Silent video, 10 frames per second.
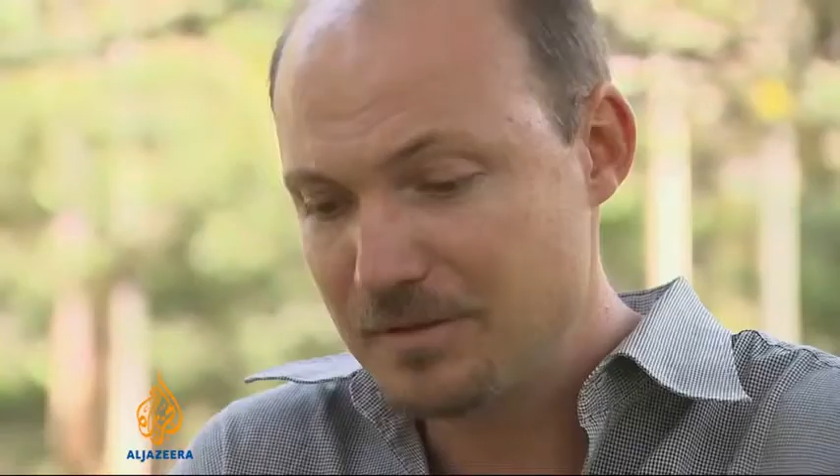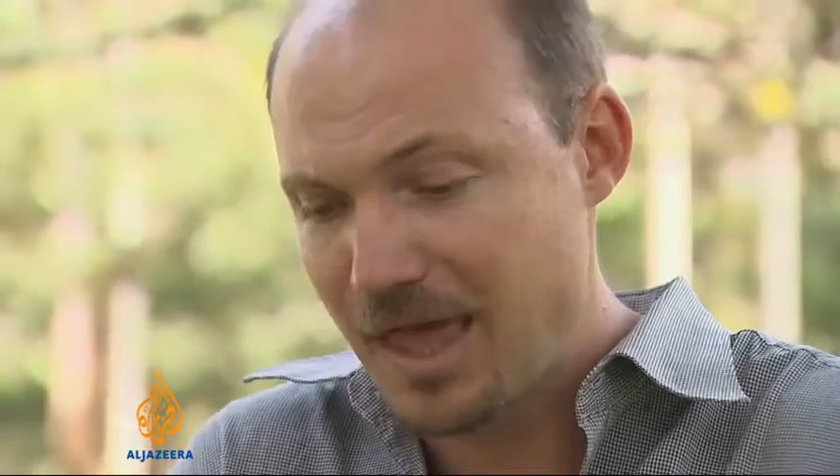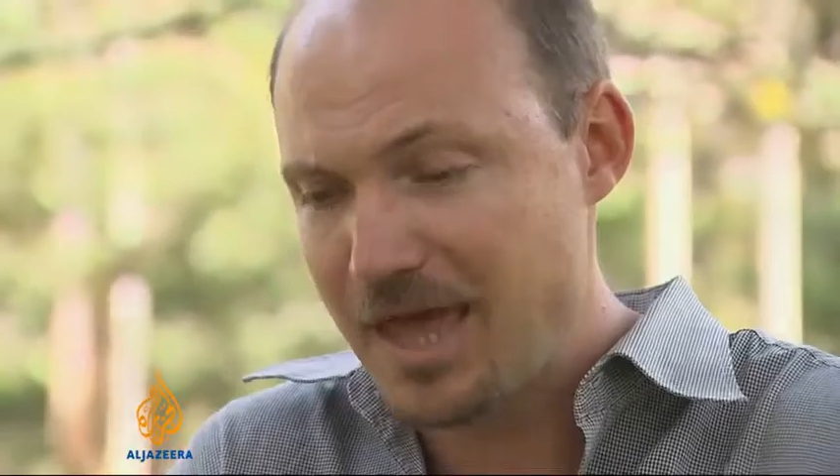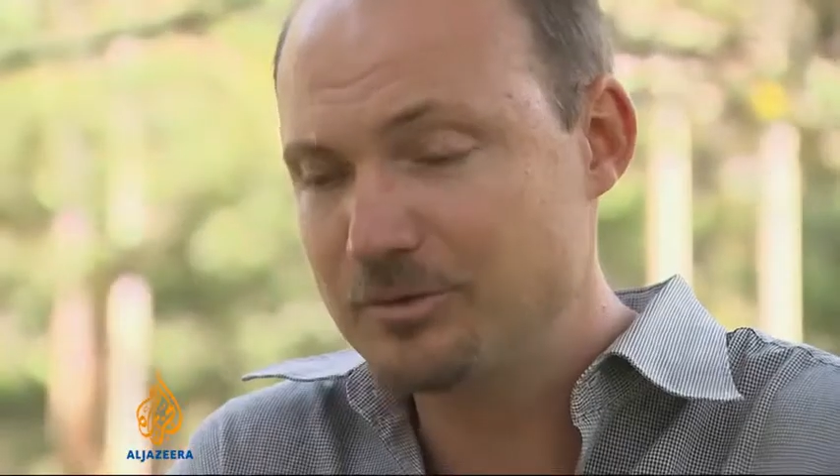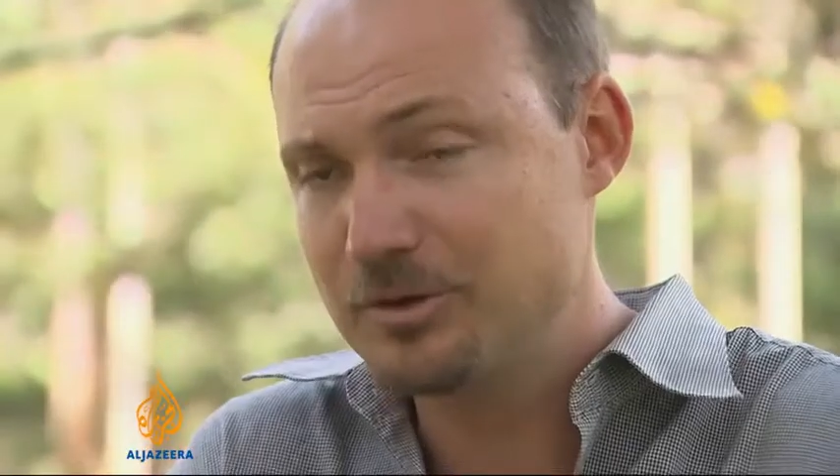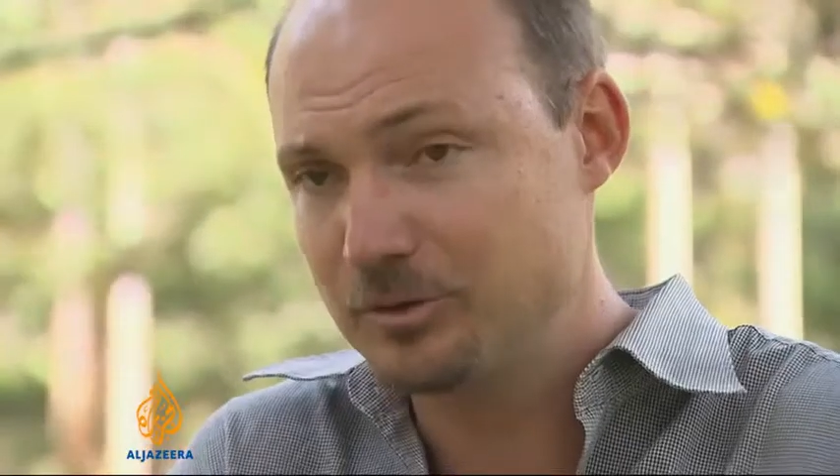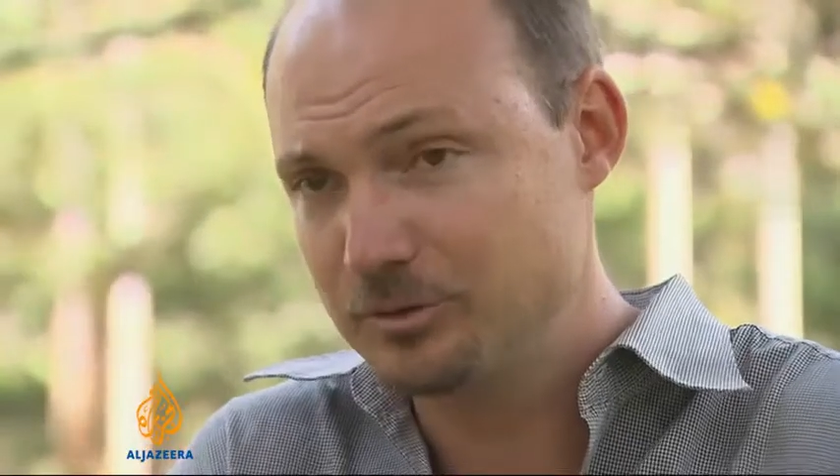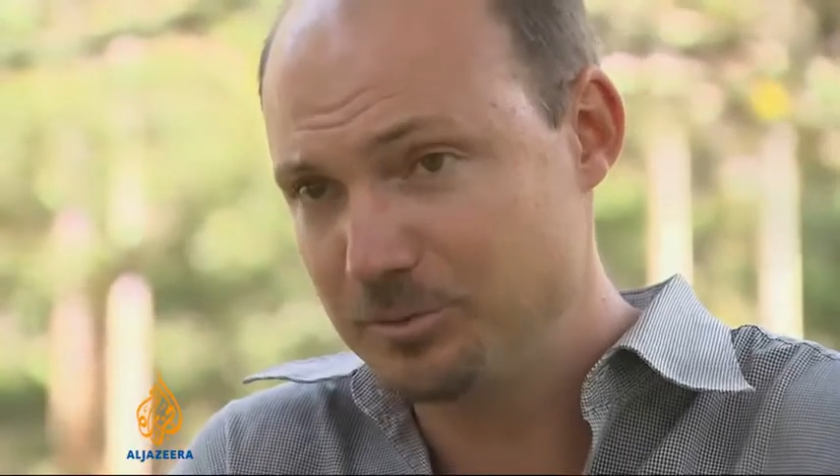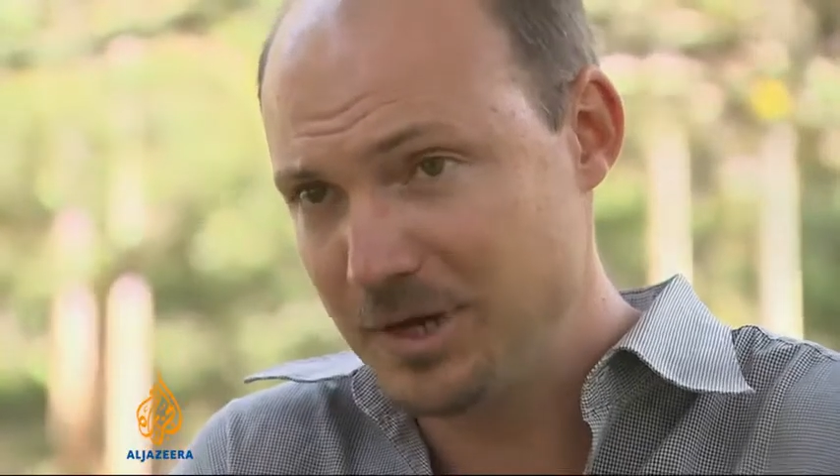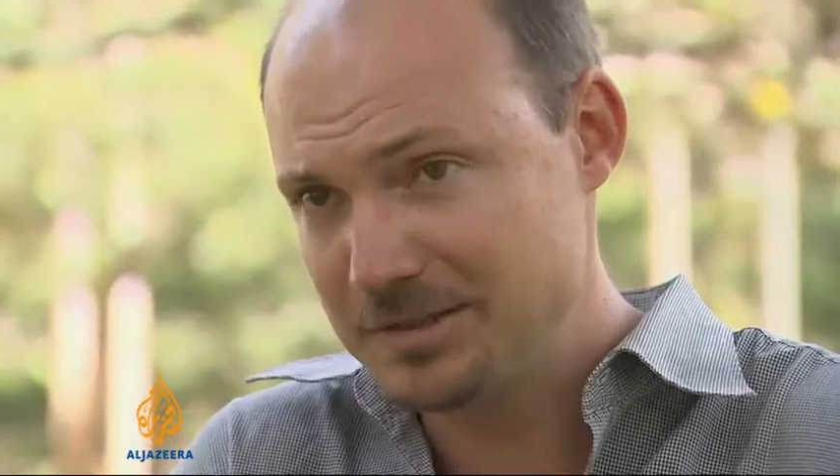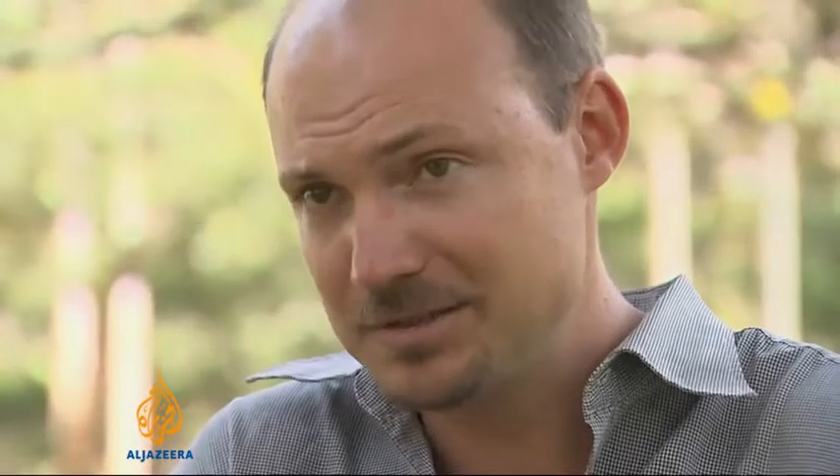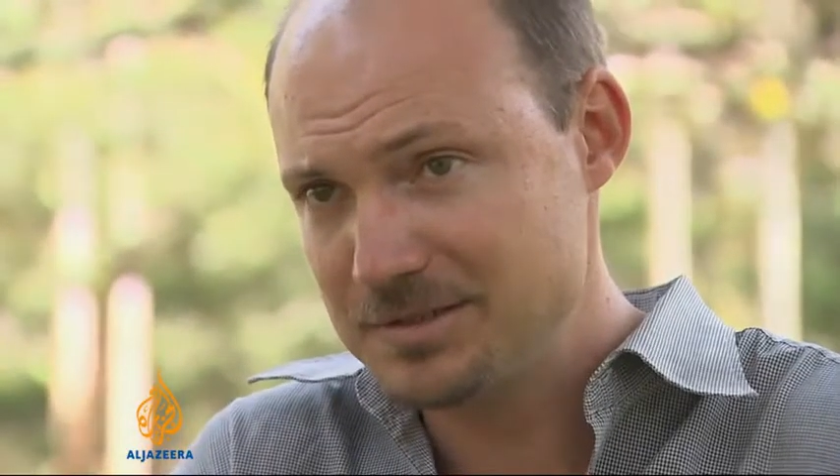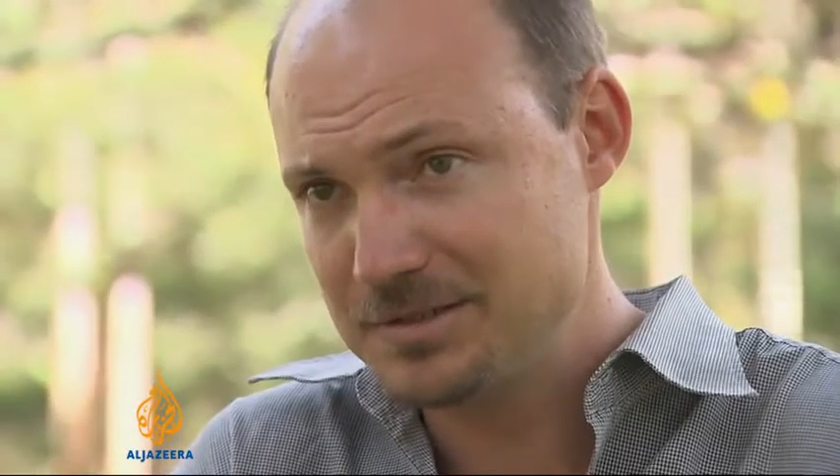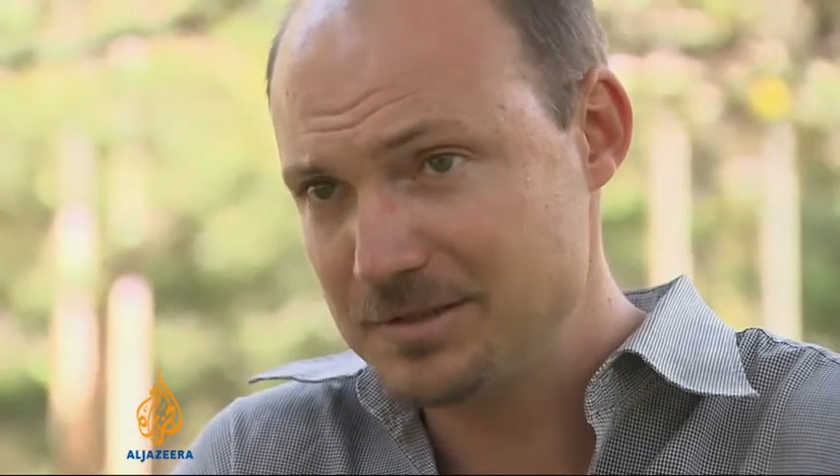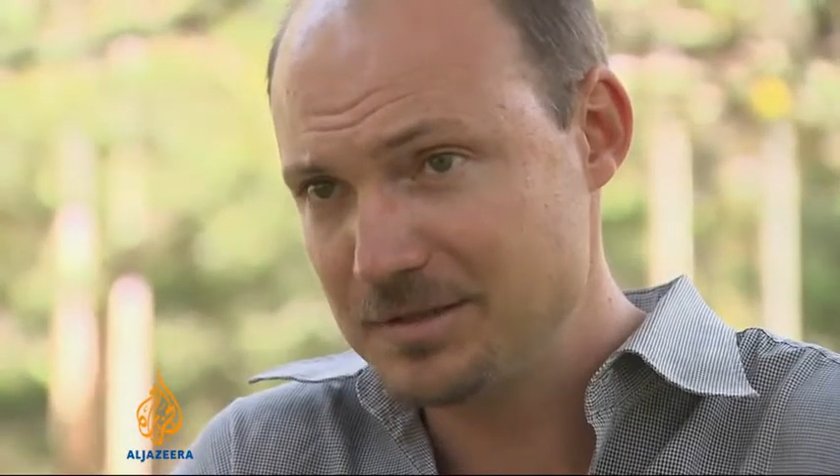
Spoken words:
agricultural practice,